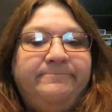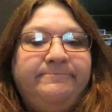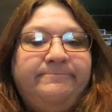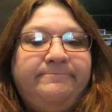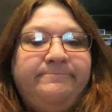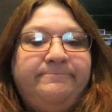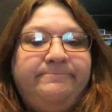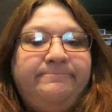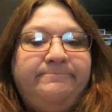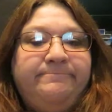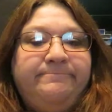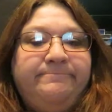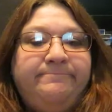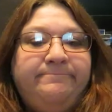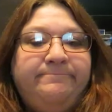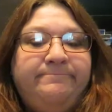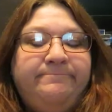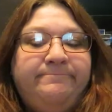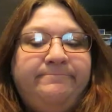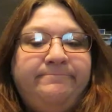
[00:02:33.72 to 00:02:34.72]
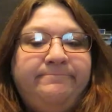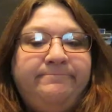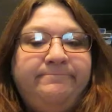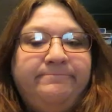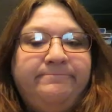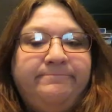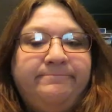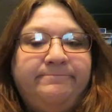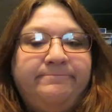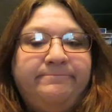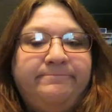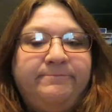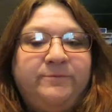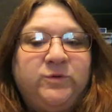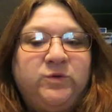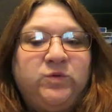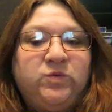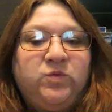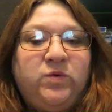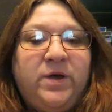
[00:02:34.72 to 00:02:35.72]
Mm,
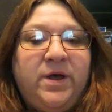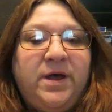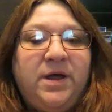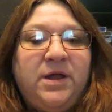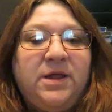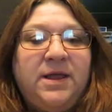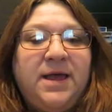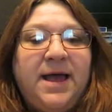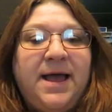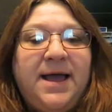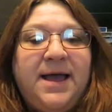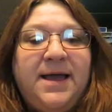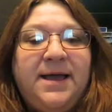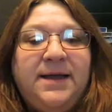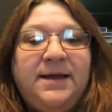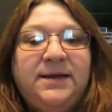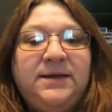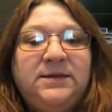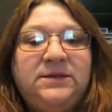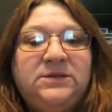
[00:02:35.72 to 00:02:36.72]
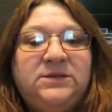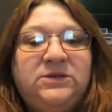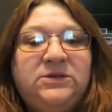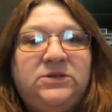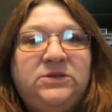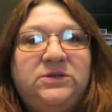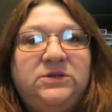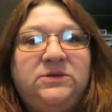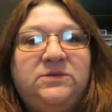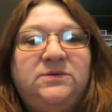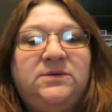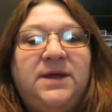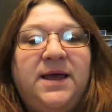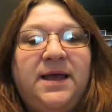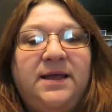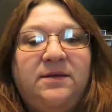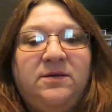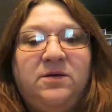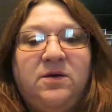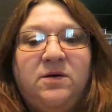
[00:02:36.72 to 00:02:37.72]
well, I do
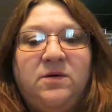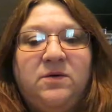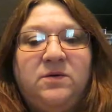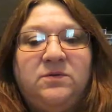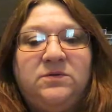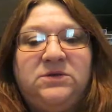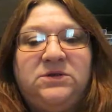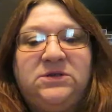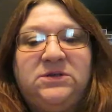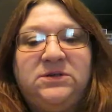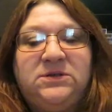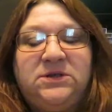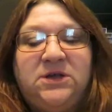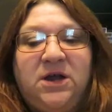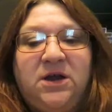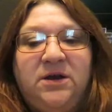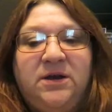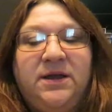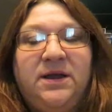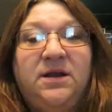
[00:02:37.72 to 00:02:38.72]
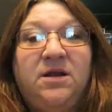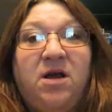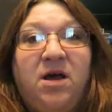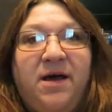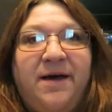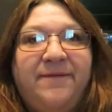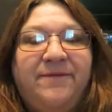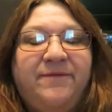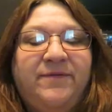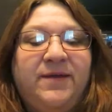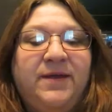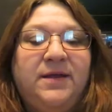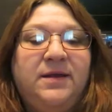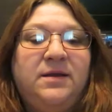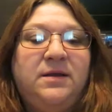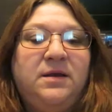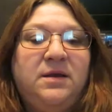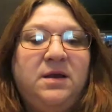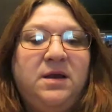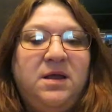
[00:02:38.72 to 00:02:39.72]
not go to Target
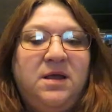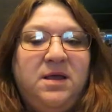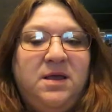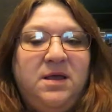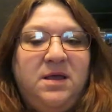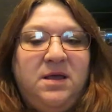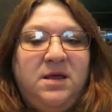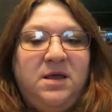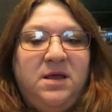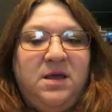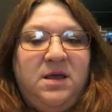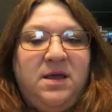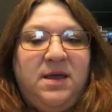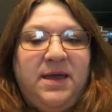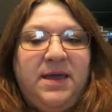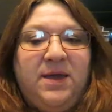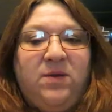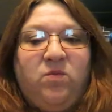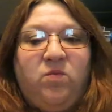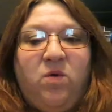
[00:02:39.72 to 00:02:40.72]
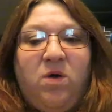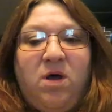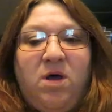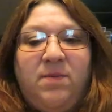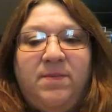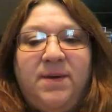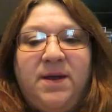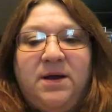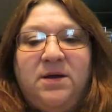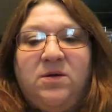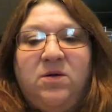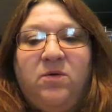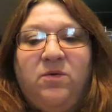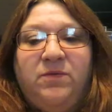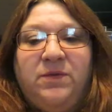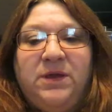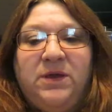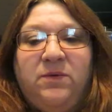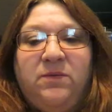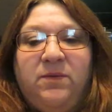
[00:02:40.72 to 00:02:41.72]
often and Walmart
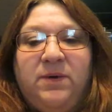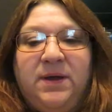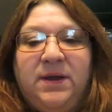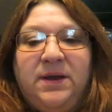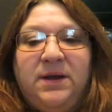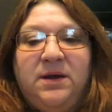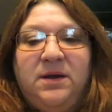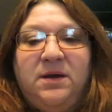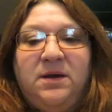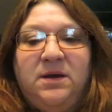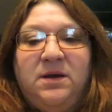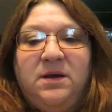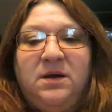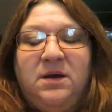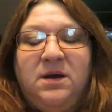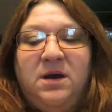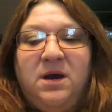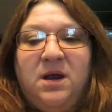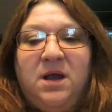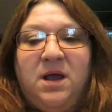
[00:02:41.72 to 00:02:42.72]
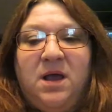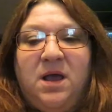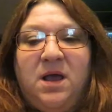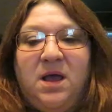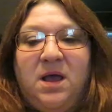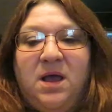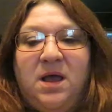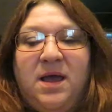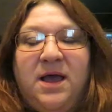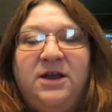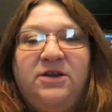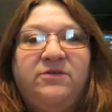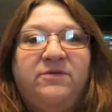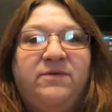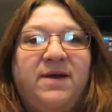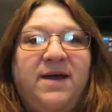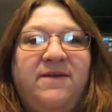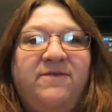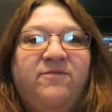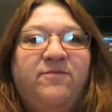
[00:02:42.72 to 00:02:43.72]
only when I
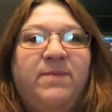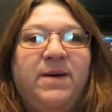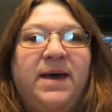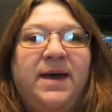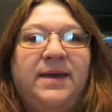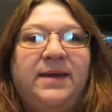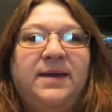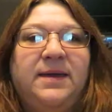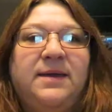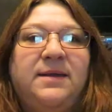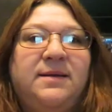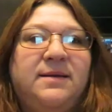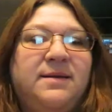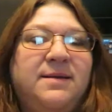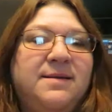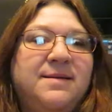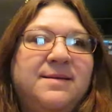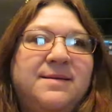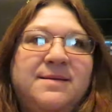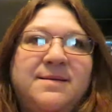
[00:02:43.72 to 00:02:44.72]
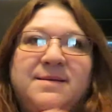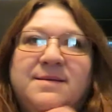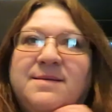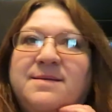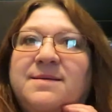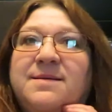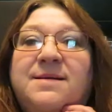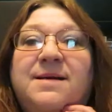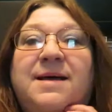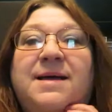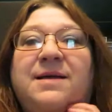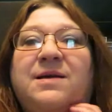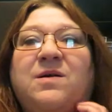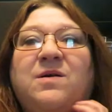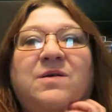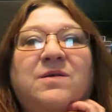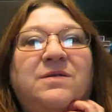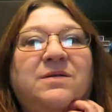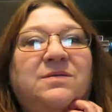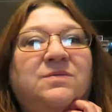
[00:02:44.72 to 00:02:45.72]
drive by it. I
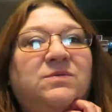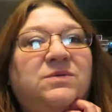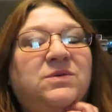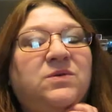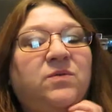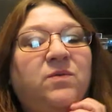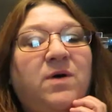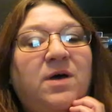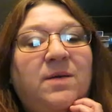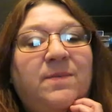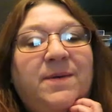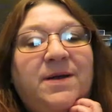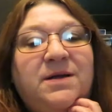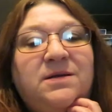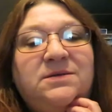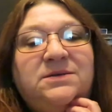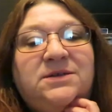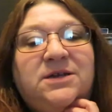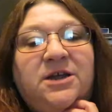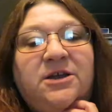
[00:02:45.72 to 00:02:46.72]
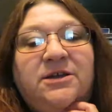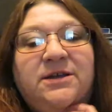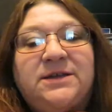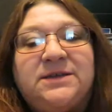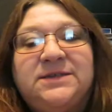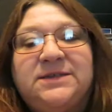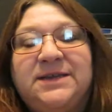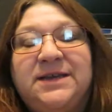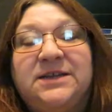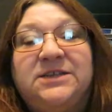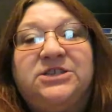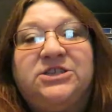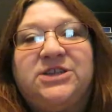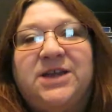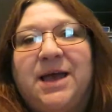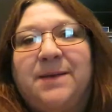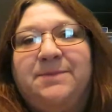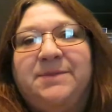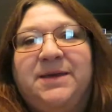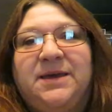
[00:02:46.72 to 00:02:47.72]
go to, to Walmart and Target to get
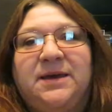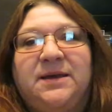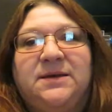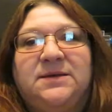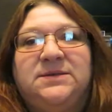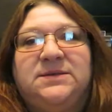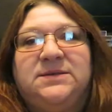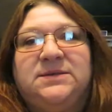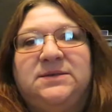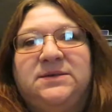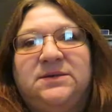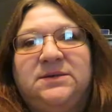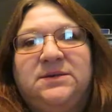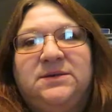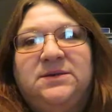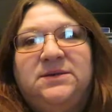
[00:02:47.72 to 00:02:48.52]
shop kicks.